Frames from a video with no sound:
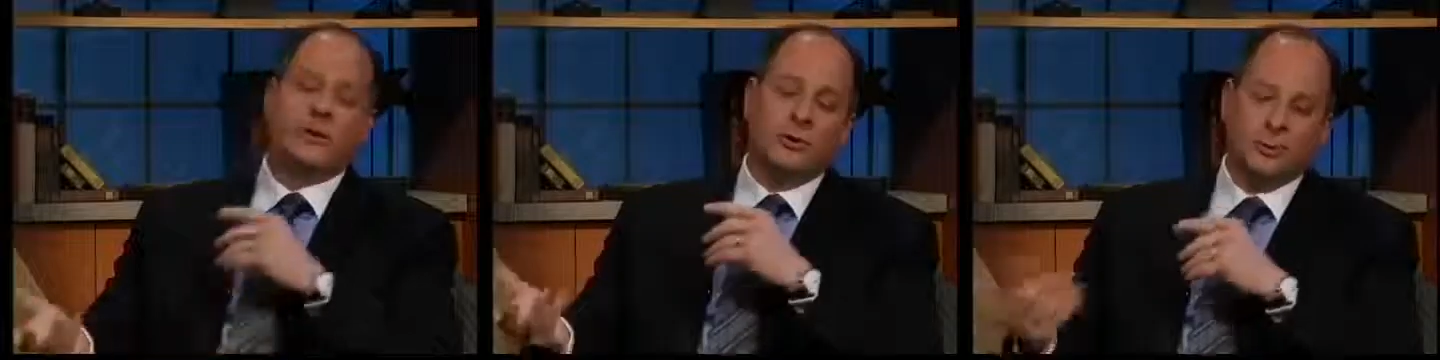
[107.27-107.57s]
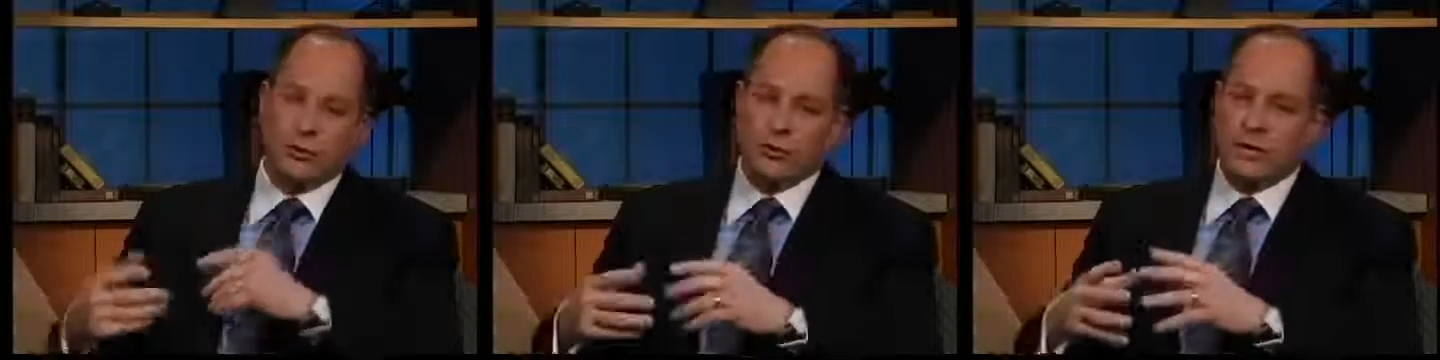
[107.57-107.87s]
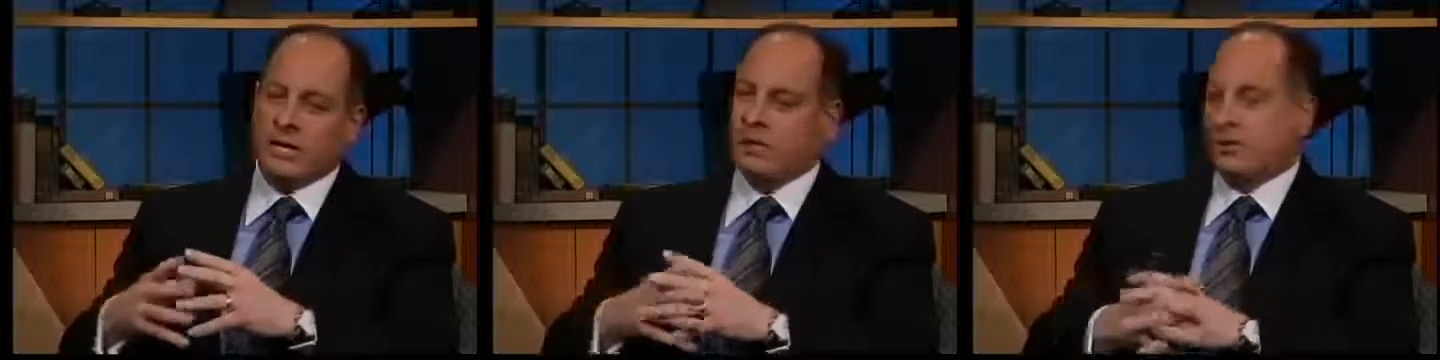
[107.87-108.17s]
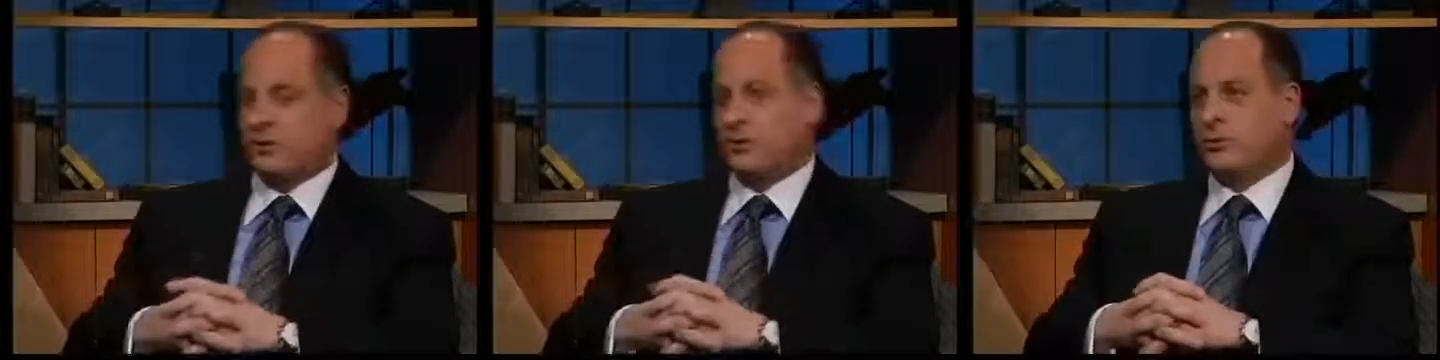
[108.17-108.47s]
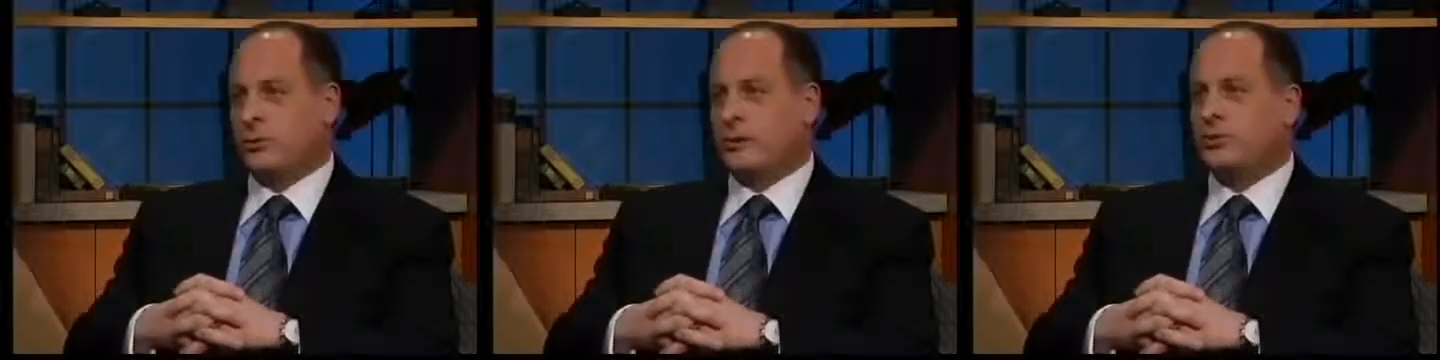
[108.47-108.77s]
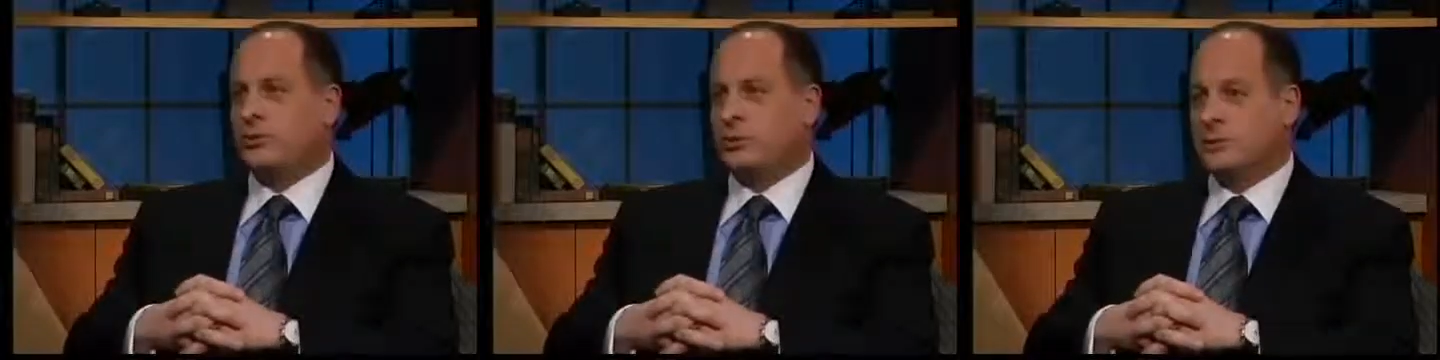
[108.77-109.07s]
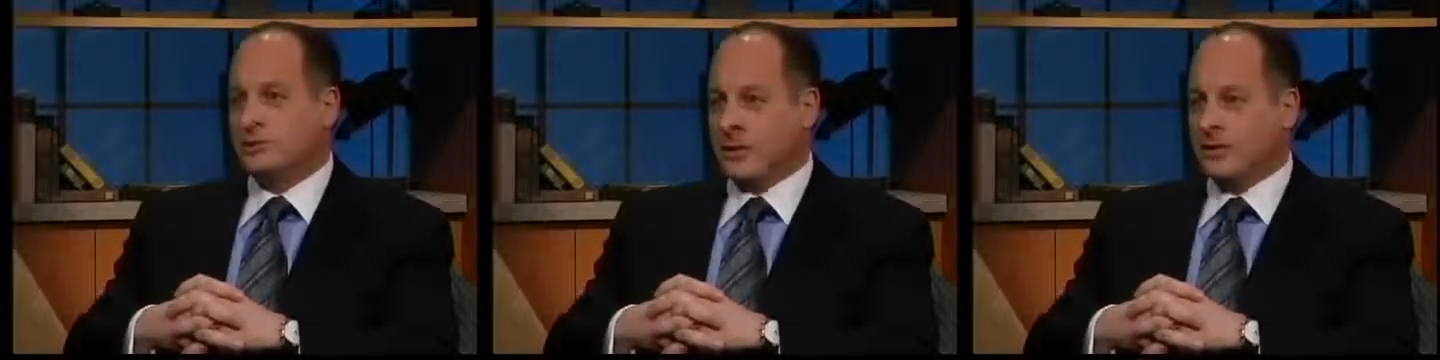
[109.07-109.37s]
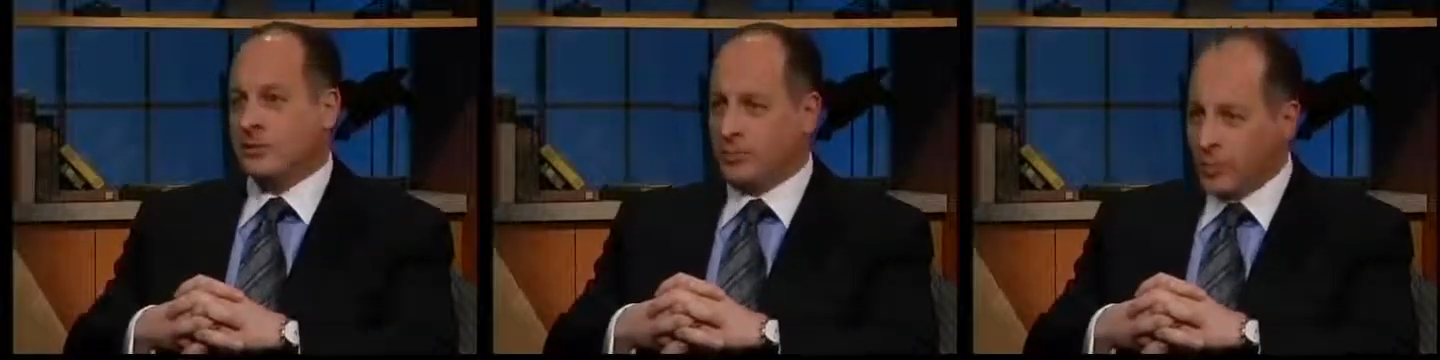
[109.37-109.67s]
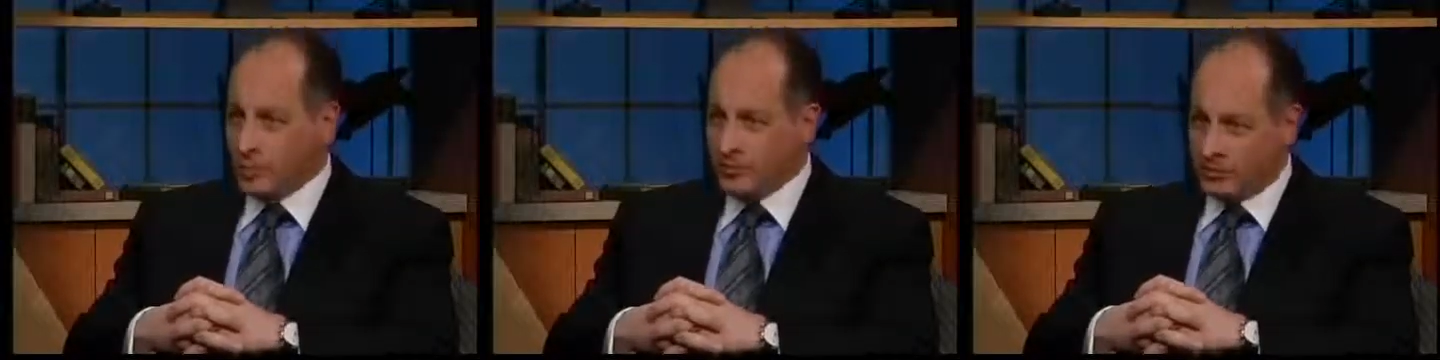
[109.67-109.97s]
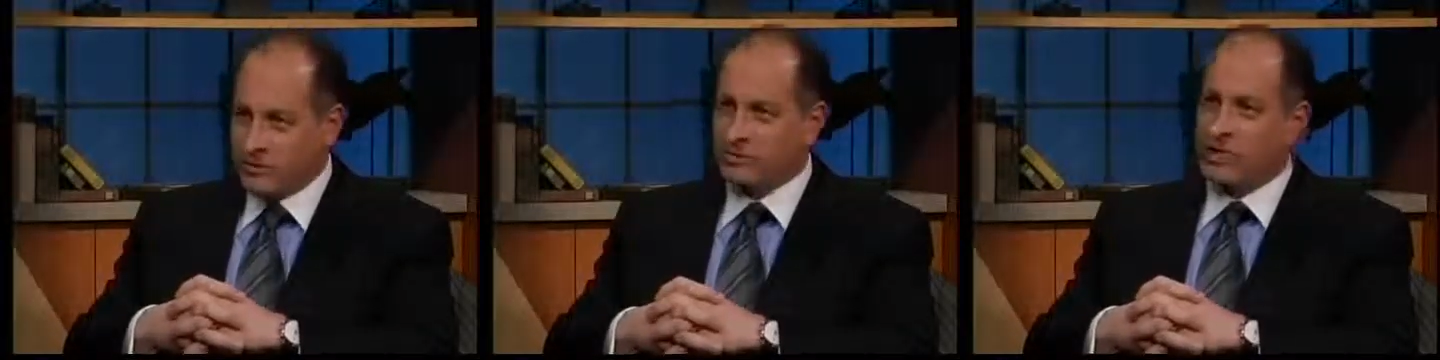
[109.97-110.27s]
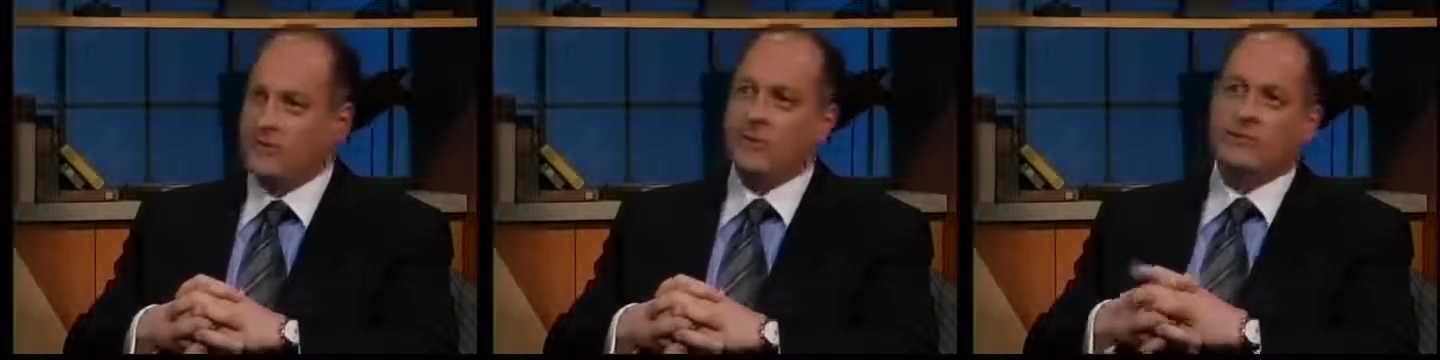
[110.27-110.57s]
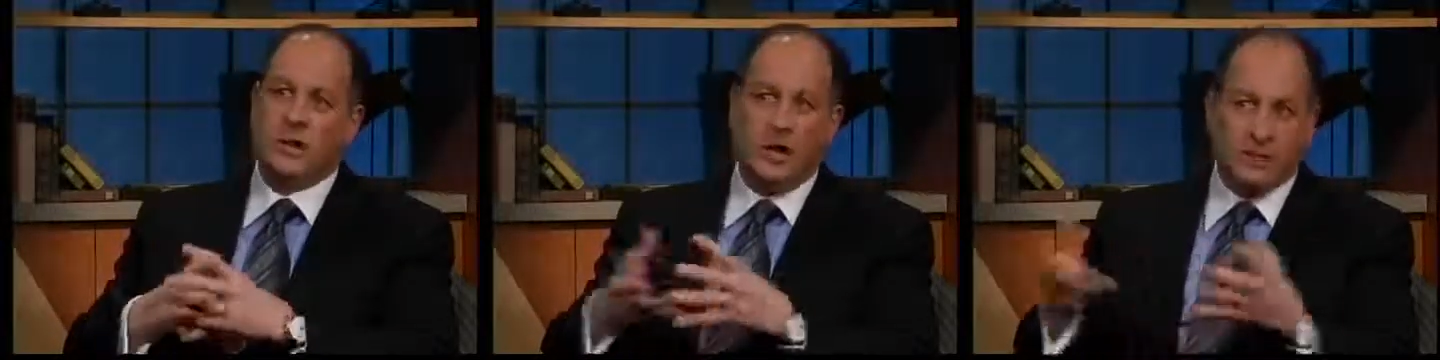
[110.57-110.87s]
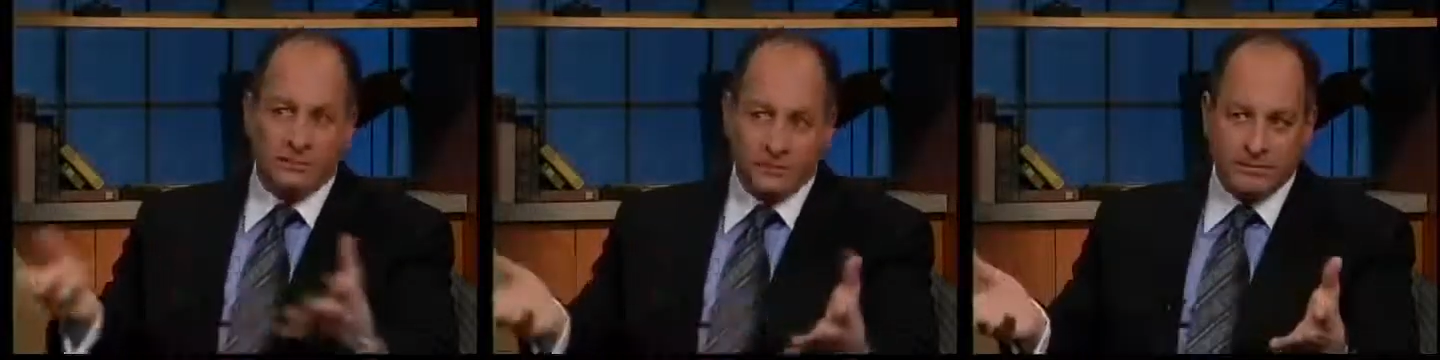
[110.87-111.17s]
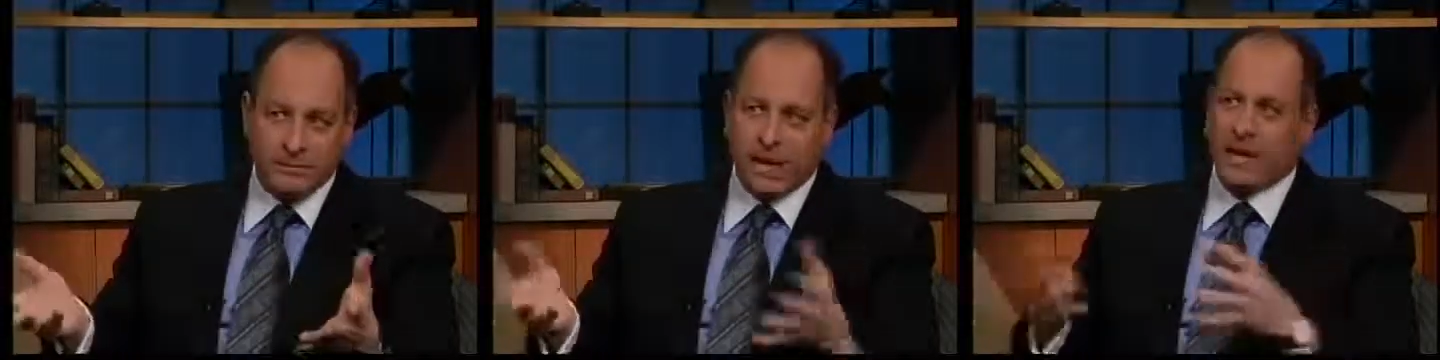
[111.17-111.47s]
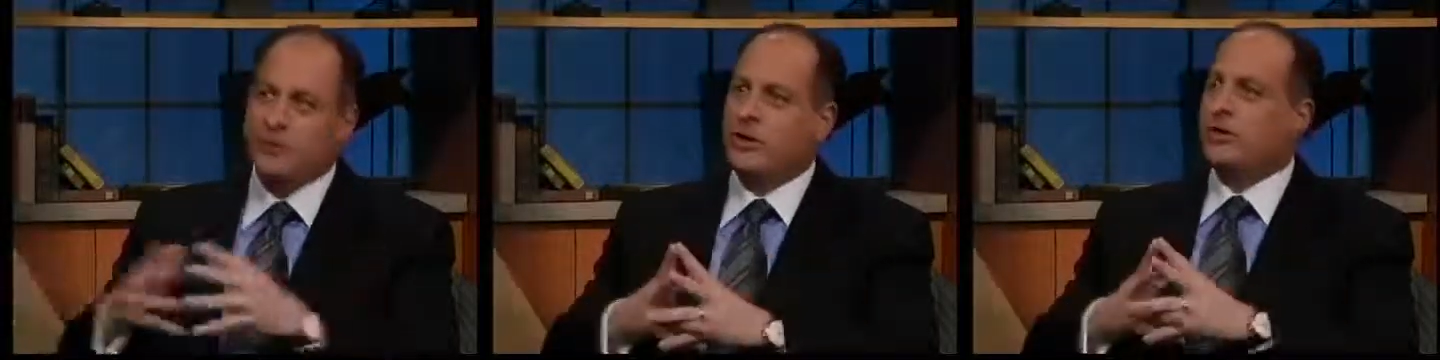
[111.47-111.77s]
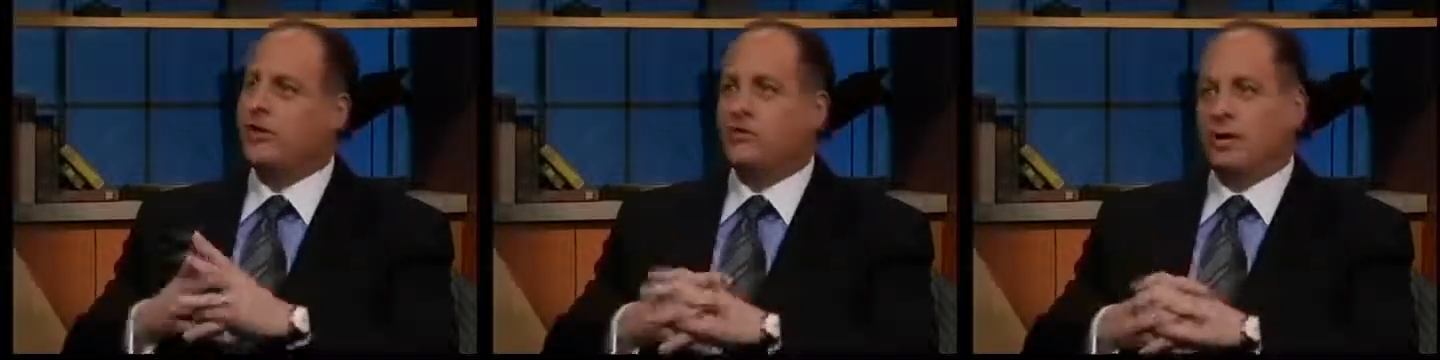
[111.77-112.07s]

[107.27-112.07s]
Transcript: you're more than likely to turn around and spend a portion of those savings on items on their